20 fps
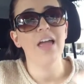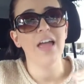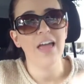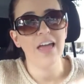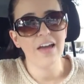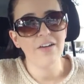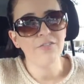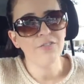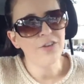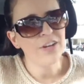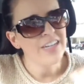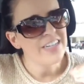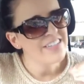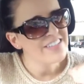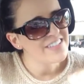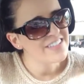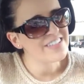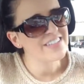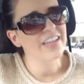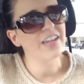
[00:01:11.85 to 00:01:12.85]
every
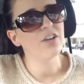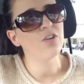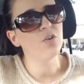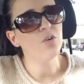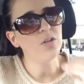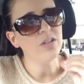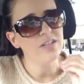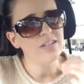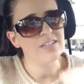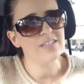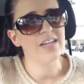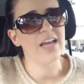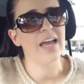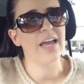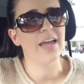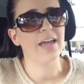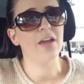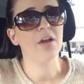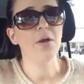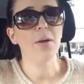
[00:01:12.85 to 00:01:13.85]
single
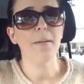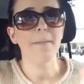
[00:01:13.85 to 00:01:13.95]
day,